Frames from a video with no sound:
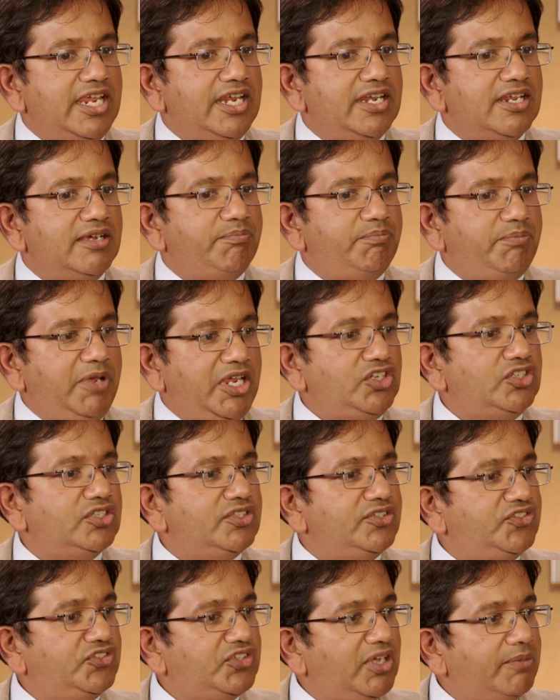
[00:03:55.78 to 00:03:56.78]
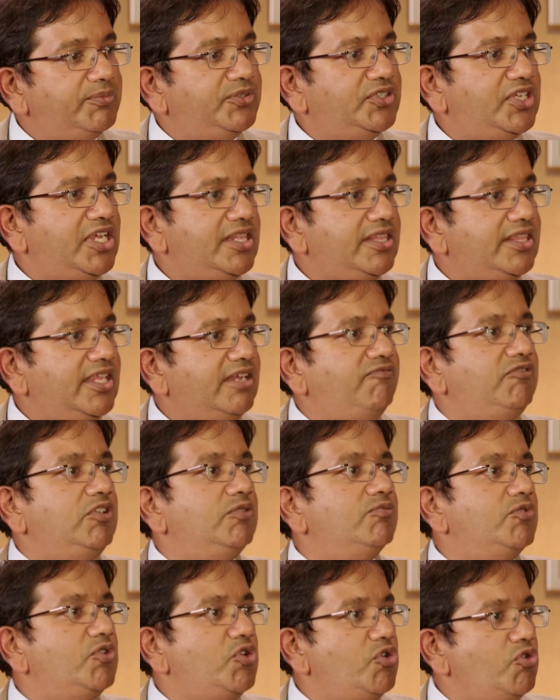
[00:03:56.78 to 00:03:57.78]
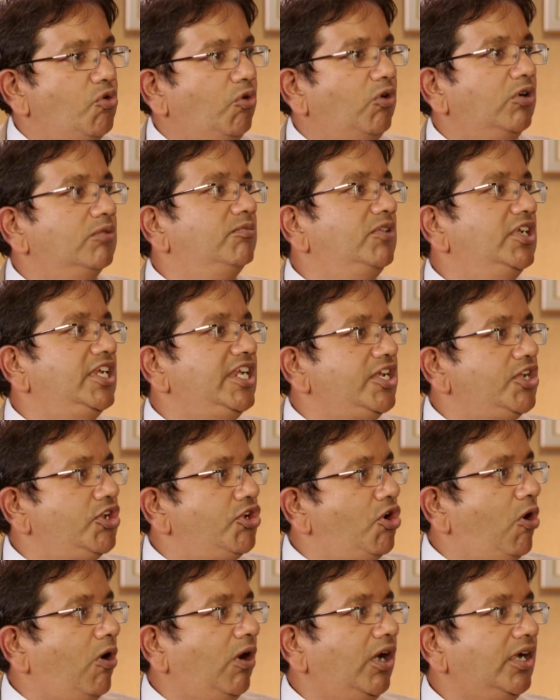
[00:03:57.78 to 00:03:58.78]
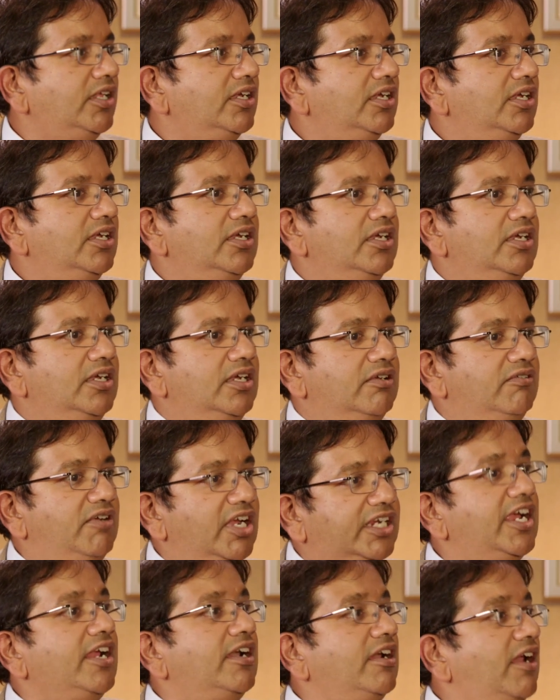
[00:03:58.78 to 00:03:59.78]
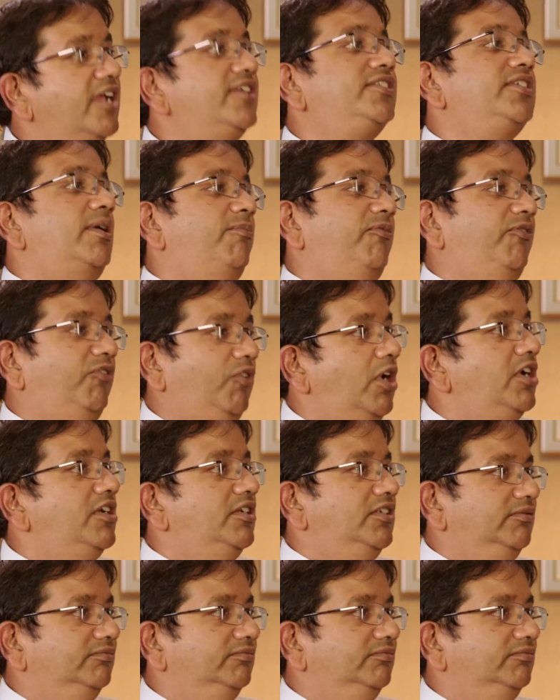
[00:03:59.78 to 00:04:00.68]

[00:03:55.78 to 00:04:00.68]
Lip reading: in a patient subset that we would normally not recognize up front.